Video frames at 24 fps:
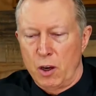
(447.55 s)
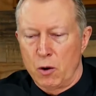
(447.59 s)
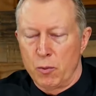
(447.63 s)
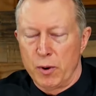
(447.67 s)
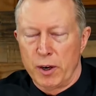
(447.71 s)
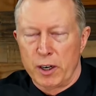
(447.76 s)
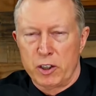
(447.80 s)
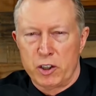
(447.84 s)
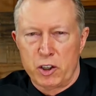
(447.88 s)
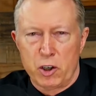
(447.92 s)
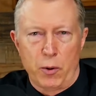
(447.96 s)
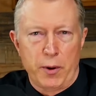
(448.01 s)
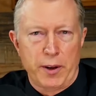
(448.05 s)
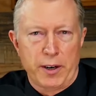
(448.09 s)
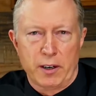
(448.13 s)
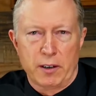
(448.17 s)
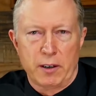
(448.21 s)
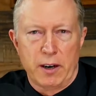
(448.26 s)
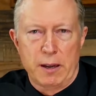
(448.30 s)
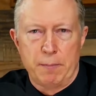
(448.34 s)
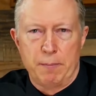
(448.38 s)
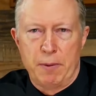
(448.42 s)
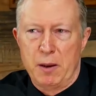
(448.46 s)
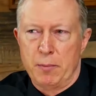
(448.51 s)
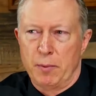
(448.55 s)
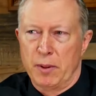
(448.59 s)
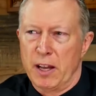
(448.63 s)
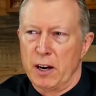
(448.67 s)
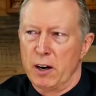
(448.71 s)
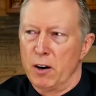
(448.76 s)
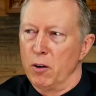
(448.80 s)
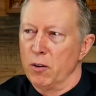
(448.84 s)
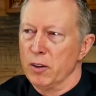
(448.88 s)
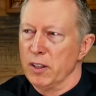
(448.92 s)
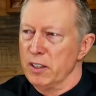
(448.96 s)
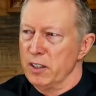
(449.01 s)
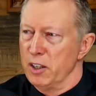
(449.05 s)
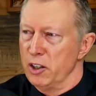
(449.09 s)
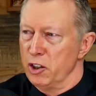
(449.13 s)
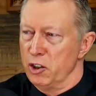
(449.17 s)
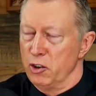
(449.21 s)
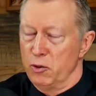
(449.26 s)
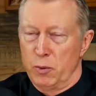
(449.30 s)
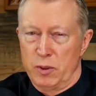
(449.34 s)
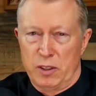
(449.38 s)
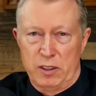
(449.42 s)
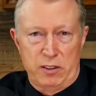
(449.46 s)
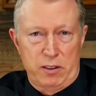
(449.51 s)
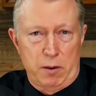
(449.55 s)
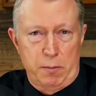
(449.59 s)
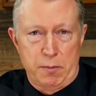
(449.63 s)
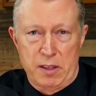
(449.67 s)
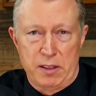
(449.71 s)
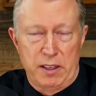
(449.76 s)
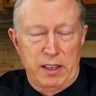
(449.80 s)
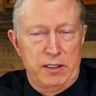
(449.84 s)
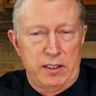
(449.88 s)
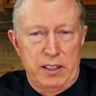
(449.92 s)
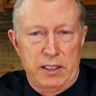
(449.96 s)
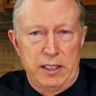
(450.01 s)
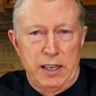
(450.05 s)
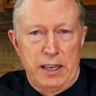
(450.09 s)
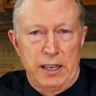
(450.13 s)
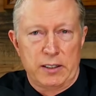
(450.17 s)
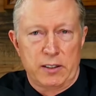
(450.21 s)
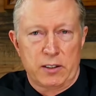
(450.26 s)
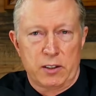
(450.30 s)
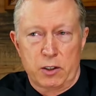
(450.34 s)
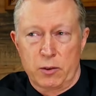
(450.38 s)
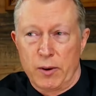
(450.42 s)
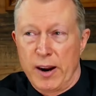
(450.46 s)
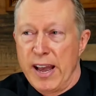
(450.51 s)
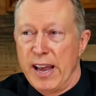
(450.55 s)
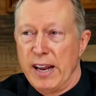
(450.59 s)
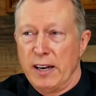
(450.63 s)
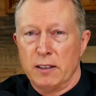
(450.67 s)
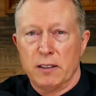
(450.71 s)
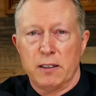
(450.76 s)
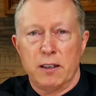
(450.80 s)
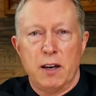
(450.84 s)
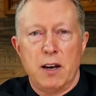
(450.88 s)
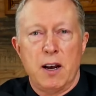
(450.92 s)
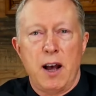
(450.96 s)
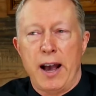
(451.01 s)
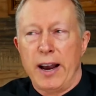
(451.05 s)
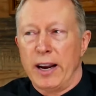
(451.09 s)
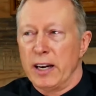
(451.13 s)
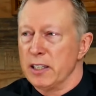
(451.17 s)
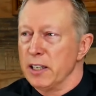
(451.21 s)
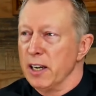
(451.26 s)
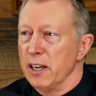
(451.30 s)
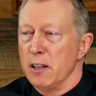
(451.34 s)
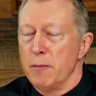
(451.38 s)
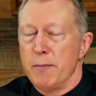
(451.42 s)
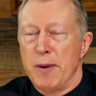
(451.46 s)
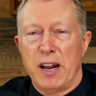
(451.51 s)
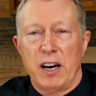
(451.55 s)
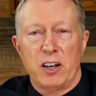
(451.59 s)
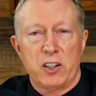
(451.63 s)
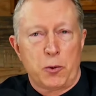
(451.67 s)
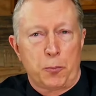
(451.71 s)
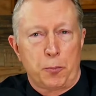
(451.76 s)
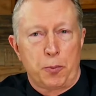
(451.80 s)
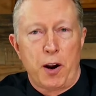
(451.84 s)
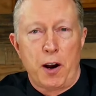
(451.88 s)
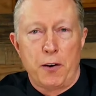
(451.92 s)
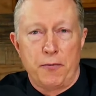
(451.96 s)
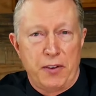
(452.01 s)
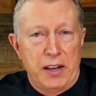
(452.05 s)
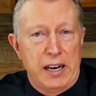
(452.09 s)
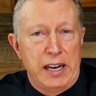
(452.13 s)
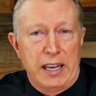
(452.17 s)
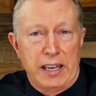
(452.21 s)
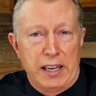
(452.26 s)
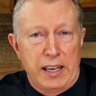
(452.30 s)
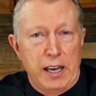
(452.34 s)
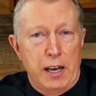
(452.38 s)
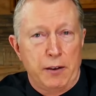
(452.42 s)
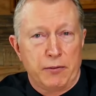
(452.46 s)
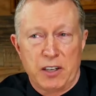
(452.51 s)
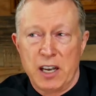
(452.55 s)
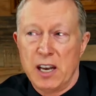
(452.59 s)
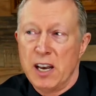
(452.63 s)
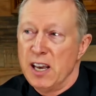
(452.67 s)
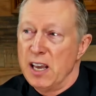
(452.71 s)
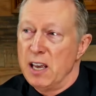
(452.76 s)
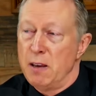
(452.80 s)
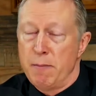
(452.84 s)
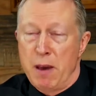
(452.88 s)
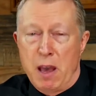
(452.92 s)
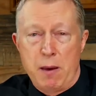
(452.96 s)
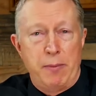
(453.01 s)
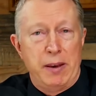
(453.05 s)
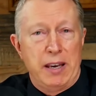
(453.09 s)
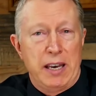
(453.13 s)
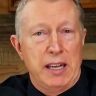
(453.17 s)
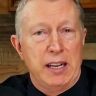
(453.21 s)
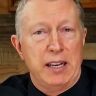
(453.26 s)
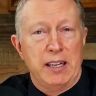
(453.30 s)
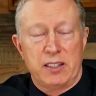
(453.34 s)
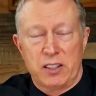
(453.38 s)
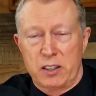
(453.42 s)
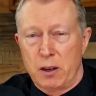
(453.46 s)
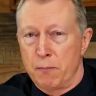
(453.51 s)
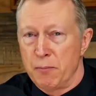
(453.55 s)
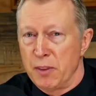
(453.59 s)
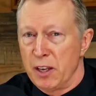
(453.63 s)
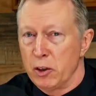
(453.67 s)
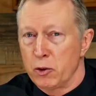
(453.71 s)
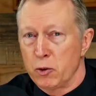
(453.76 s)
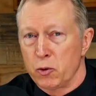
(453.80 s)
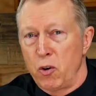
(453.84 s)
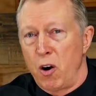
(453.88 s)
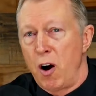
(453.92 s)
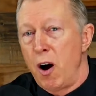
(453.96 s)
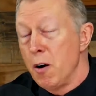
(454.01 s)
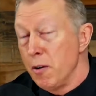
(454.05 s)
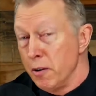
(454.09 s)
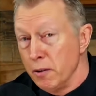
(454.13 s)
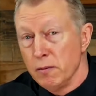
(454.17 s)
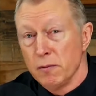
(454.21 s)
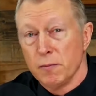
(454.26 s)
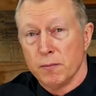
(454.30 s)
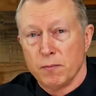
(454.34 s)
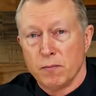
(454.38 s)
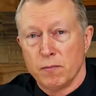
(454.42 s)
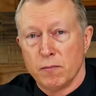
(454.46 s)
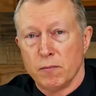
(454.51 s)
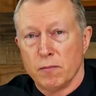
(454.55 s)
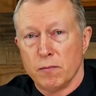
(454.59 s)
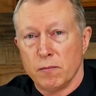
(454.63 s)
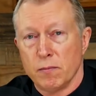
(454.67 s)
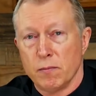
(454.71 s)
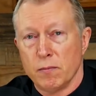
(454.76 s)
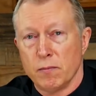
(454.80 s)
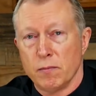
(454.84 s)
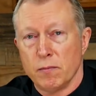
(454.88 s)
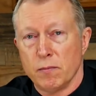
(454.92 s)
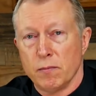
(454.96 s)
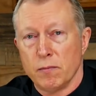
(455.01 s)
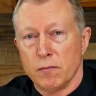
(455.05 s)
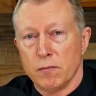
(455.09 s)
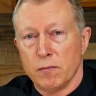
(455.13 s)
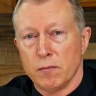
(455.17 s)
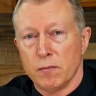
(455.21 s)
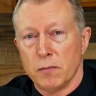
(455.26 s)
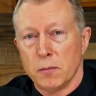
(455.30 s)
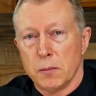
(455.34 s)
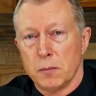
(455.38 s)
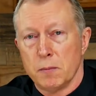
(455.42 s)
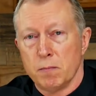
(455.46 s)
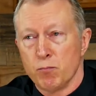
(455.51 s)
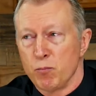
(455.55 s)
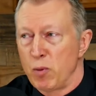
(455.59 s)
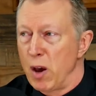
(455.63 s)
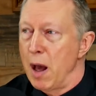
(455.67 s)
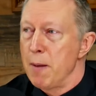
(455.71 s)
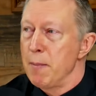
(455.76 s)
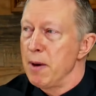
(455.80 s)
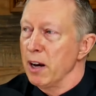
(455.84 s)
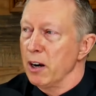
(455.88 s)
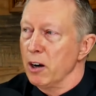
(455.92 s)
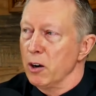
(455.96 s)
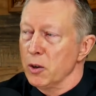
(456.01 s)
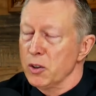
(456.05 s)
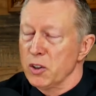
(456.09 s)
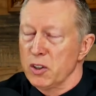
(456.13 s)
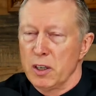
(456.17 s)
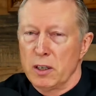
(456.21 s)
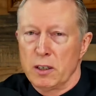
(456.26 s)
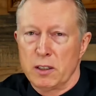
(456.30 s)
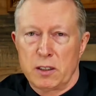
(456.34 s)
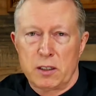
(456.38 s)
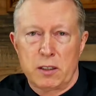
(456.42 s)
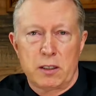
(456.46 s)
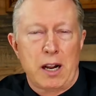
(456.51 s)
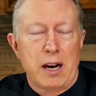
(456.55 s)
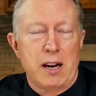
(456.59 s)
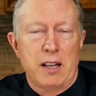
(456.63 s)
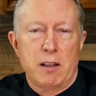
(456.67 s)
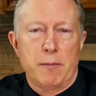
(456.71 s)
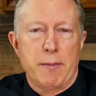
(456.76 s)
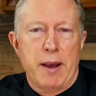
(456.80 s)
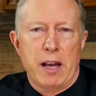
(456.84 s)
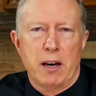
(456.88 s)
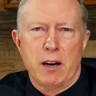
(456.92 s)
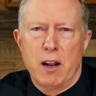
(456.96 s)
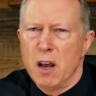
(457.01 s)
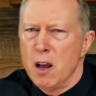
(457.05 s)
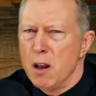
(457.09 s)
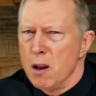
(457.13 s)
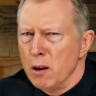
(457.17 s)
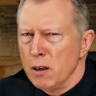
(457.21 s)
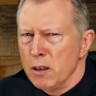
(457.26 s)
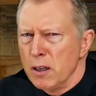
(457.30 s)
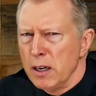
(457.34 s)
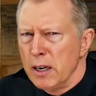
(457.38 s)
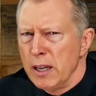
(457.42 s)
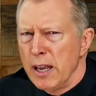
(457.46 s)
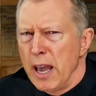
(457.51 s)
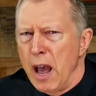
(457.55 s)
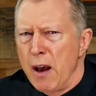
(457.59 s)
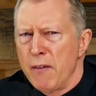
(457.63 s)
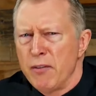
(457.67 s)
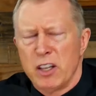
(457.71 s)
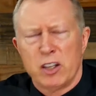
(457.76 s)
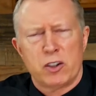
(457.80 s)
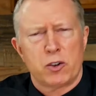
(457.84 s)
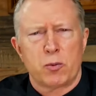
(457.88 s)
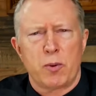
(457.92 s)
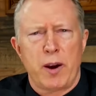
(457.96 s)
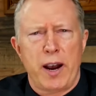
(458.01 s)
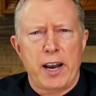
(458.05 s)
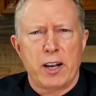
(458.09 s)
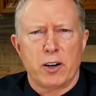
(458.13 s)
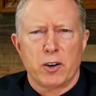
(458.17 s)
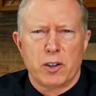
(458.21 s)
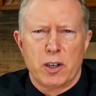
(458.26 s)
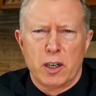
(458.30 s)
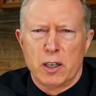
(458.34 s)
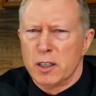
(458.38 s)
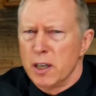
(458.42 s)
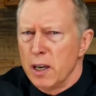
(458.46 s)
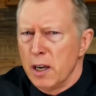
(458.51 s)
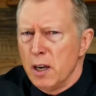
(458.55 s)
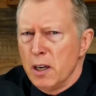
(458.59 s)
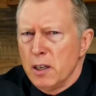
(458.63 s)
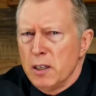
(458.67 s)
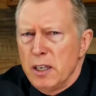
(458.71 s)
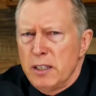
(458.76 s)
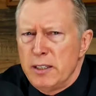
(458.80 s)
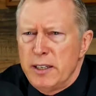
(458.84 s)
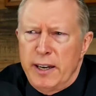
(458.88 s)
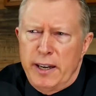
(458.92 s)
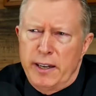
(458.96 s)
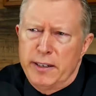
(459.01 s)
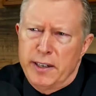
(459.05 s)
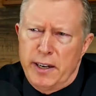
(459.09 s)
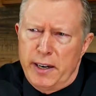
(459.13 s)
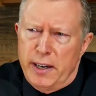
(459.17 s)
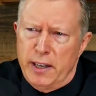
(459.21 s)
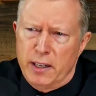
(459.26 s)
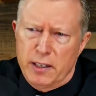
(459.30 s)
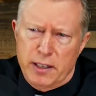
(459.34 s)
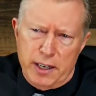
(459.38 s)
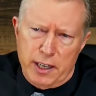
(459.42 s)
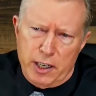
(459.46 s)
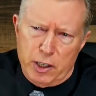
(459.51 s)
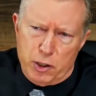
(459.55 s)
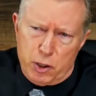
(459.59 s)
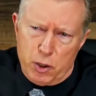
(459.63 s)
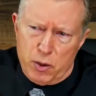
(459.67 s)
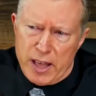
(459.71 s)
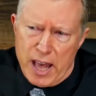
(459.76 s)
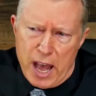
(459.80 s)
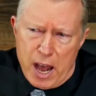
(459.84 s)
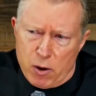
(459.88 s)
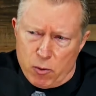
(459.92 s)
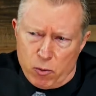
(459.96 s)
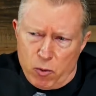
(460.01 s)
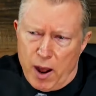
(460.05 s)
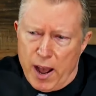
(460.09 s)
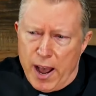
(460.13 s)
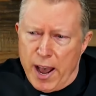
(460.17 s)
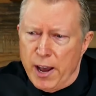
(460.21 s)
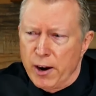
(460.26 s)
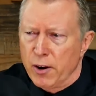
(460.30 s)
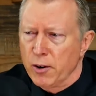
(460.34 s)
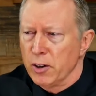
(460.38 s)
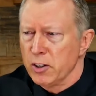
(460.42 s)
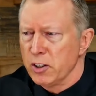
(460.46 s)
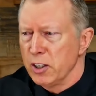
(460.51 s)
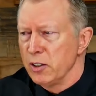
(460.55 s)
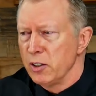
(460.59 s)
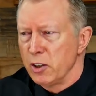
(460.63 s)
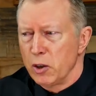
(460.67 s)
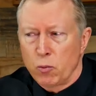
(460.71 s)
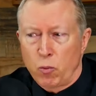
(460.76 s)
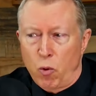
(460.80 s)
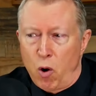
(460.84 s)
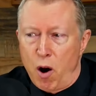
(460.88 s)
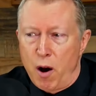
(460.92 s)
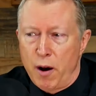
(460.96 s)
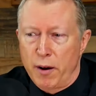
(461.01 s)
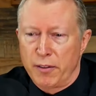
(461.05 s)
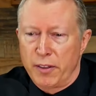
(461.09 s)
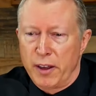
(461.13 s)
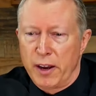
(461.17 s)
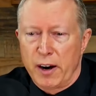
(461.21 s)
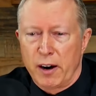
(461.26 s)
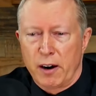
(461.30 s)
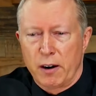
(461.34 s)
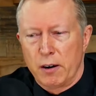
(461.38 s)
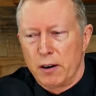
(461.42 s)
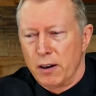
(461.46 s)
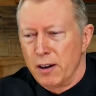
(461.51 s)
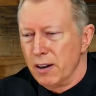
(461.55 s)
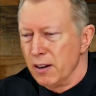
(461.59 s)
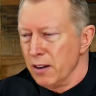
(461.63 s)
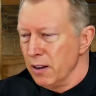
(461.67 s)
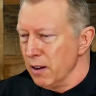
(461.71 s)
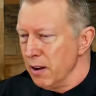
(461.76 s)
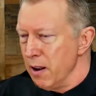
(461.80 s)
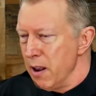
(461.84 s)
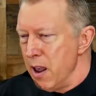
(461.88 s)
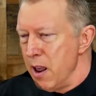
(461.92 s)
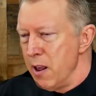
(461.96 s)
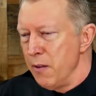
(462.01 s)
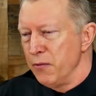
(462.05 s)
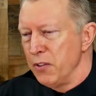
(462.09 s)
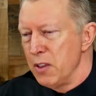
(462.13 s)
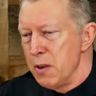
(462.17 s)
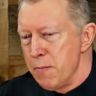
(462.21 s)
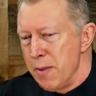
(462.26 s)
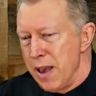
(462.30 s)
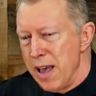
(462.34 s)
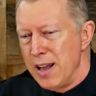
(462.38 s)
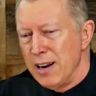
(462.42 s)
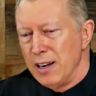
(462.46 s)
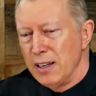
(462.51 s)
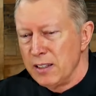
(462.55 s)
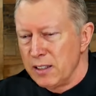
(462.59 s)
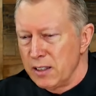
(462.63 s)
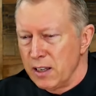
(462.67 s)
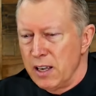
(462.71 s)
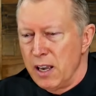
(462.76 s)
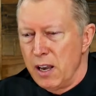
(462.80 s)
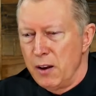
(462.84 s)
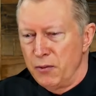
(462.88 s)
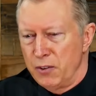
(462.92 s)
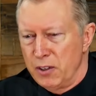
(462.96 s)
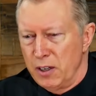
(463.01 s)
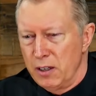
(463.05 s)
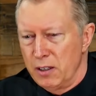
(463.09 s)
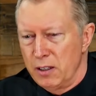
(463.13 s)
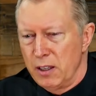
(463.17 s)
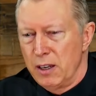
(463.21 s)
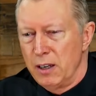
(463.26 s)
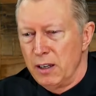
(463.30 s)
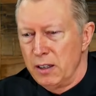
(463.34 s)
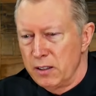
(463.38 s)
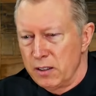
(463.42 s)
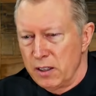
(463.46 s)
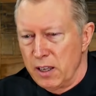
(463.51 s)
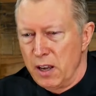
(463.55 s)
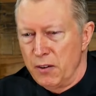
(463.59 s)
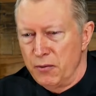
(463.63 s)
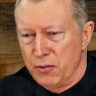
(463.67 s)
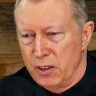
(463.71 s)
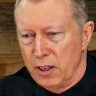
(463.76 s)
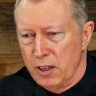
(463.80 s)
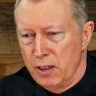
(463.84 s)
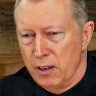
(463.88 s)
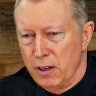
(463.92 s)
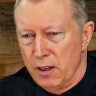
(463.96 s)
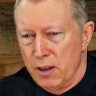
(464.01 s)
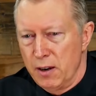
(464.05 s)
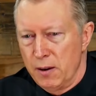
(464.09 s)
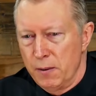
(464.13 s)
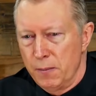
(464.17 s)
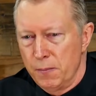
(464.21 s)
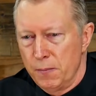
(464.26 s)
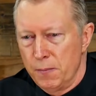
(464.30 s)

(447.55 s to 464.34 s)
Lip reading: Rick Joyner, and people had all these issues with some of the things he does. Great. I can tell you the man has a prophetic gift. He may be getting some things wrong, but I'm not going to go sit and study the man. Did he have this right, or did he do that right, or is he wrong there? If the man is gifted, then he's gifted.